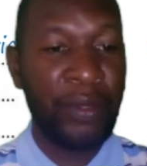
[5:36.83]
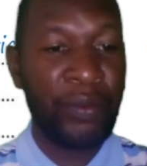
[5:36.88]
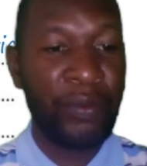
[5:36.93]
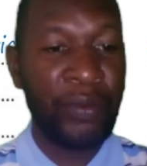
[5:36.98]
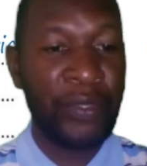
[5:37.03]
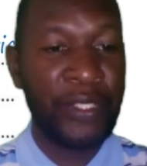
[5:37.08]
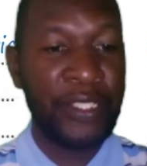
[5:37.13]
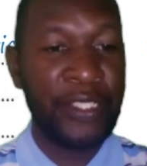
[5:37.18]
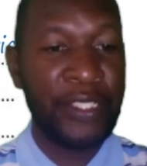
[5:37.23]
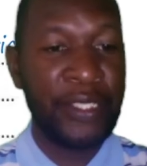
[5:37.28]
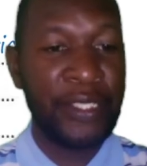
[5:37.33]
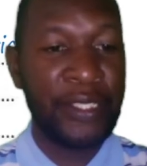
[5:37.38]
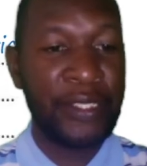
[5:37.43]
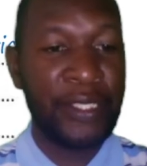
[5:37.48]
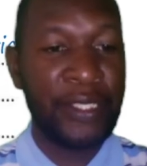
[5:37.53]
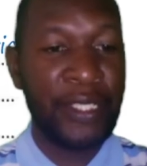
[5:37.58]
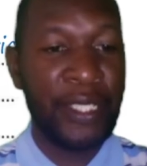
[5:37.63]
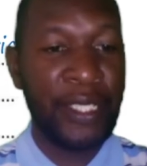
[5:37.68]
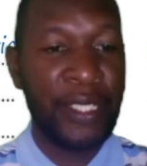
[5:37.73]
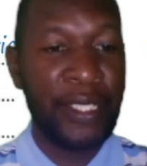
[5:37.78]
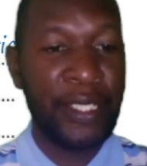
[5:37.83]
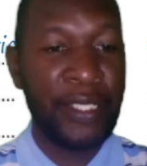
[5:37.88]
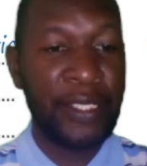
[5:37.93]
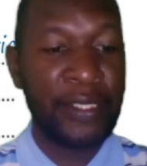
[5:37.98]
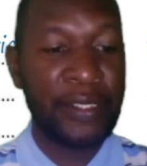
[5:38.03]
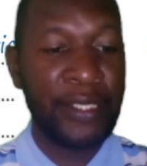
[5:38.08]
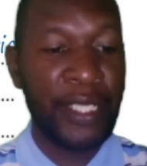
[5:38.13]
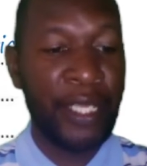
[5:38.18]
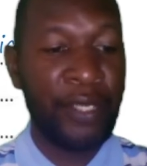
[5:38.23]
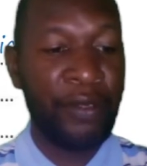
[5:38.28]
which is the
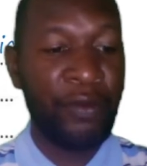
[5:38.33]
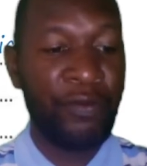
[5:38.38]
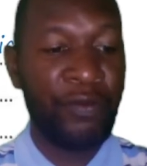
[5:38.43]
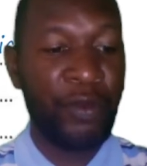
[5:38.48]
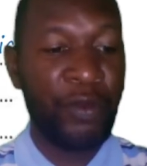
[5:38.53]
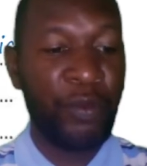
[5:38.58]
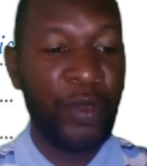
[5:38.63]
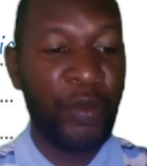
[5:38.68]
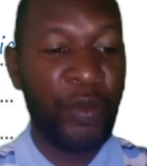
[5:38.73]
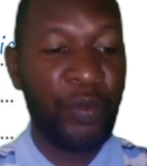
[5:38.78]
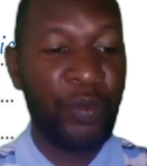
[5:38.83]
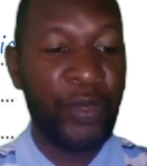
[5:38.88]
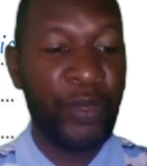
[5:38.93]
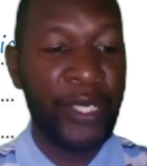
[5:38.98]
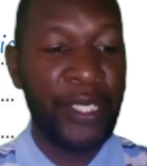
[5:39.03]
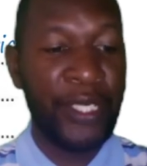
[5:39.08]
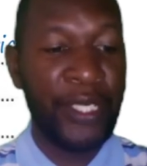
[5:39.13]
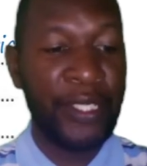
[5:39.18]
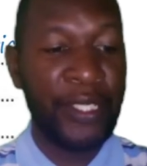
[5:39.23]
synovial membrane.